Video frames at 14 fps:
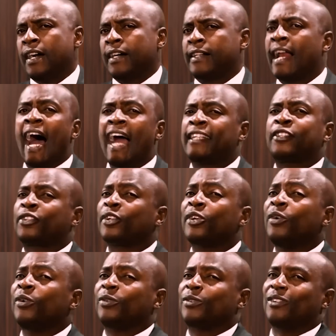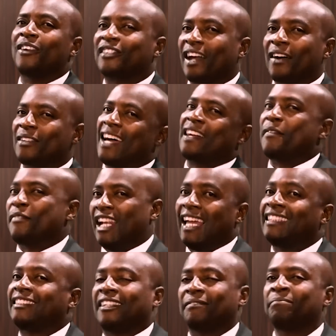right through kunosvika kuna
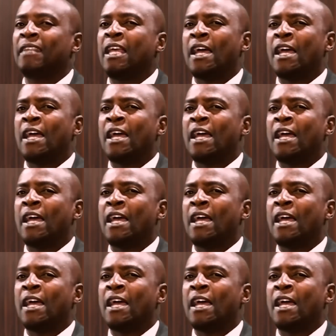Revelation,